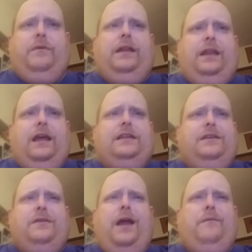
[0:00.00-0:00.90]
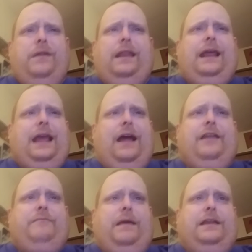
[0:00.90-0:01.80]
really like how
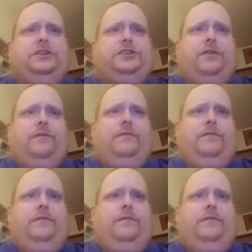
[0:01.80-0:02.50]
they played this year.